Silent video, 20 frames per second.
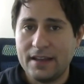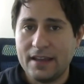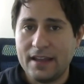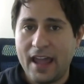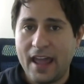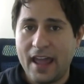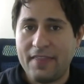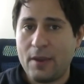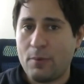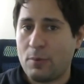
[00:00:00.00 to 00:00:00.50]

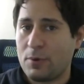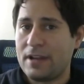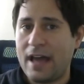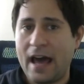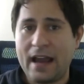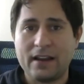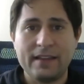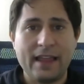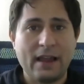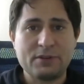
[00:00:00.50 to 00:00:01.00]
and they were
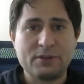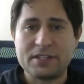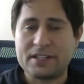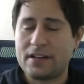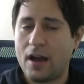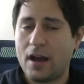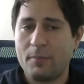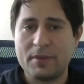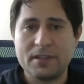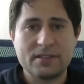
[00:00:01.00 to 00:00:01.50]
not allowed to
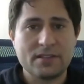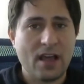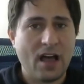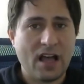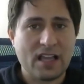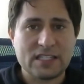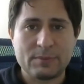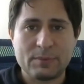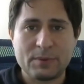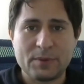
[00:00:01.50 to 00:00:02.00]
come into the
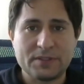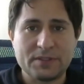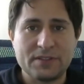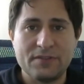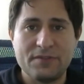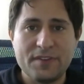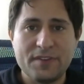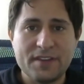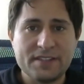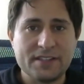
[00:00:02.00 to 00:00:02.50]
hospital to
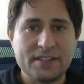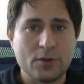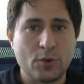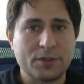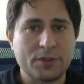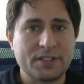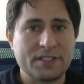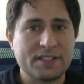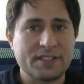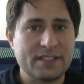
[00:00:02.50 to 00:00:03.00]
visit or
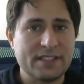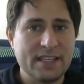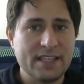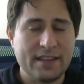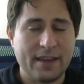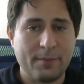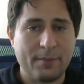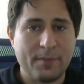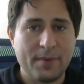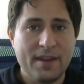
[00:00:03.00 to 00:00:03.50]
to see
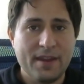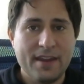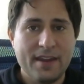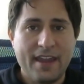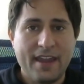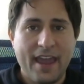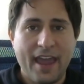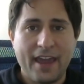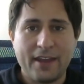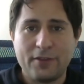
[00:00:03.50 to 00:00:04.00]
them,
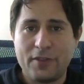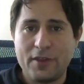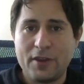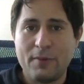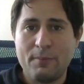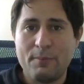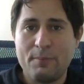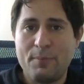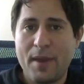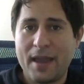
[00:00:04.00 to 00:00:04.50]
and the
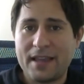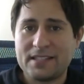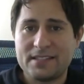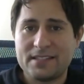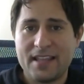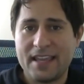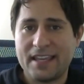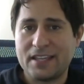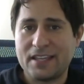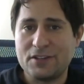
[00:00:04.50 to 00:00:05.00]
best
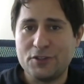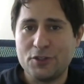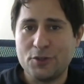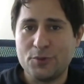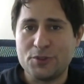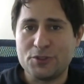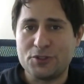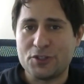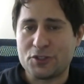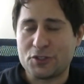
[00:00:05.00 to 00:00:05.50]
they can do
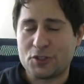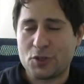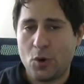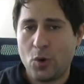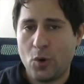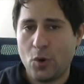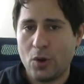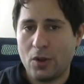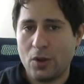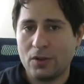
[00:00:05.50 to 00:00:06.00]
is just
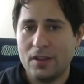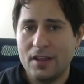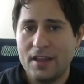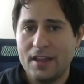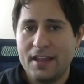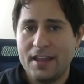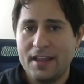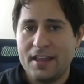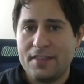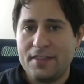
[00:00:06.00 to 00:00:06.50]
call
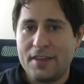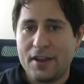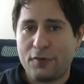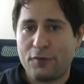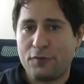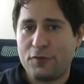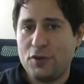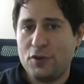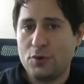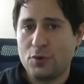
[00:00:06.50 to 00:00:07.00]
their
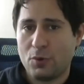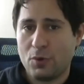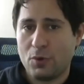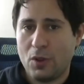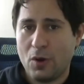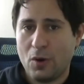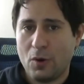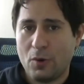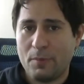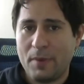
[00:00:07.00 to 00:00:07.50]
funeral
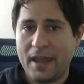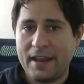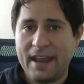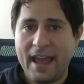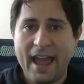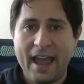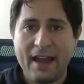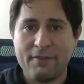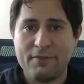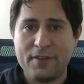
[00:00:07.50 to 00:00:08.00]
home and
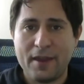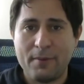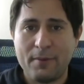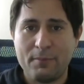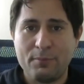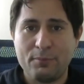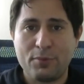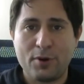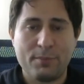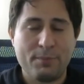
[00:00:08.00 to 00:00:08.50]
have them
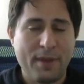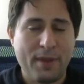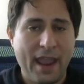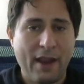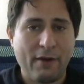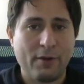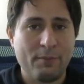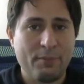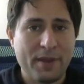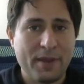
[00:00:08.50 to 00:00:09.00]

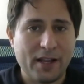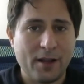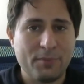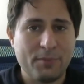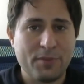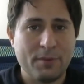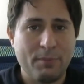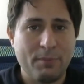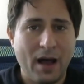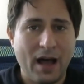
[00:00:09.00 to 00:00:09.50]
prepare and pick up
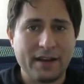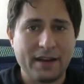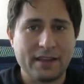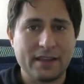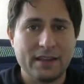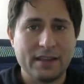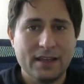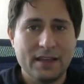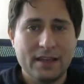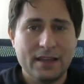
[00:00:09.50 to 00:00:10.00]
the
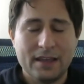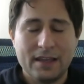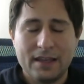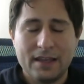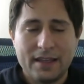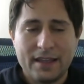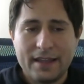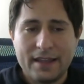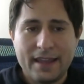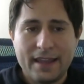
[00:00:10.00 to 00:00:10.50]
body,
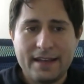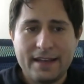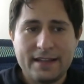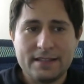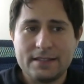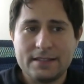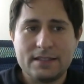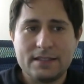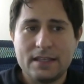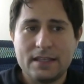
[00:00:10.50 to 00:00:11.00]
it
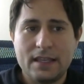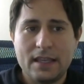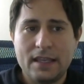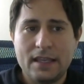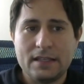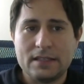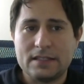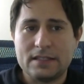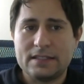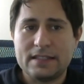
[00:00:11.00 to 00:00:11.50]
is
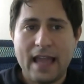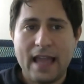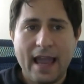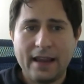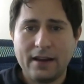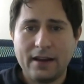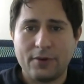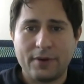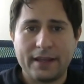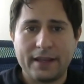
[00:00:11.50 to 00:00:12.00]

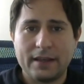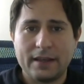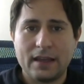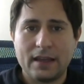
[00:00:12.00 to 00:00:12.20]
staggering.